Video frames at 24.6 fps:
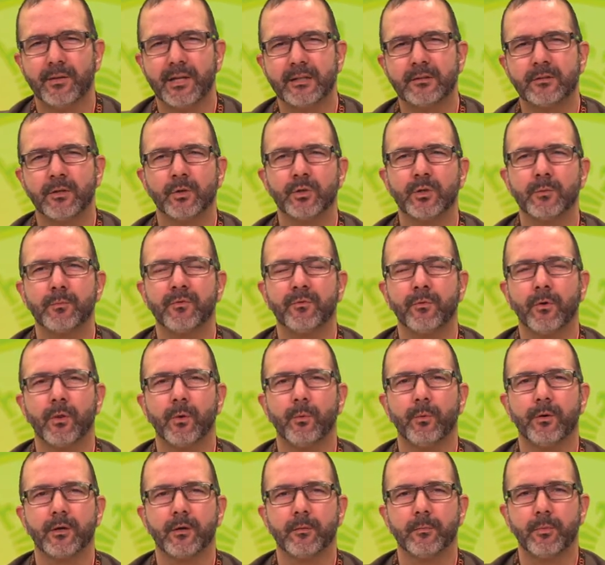I told you before the
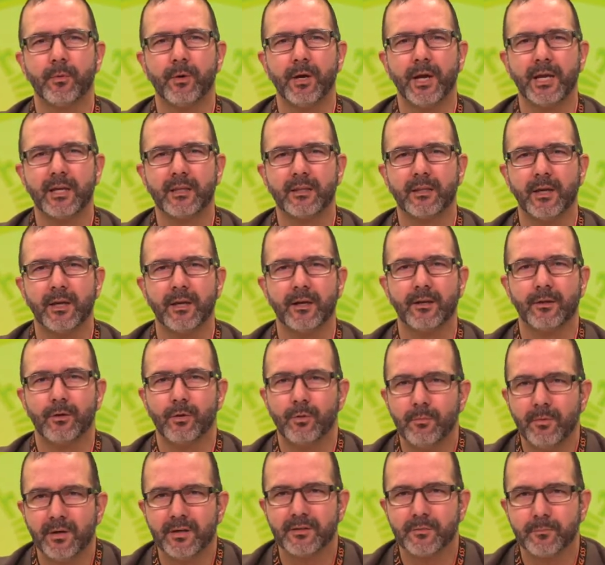winter break that
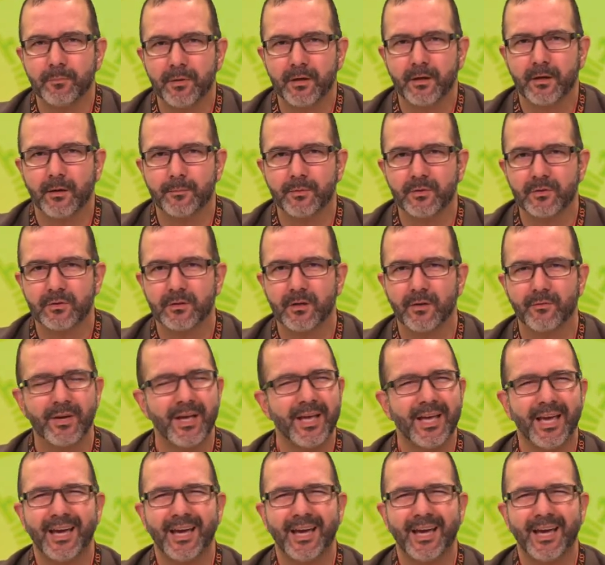you must pick up your stuff.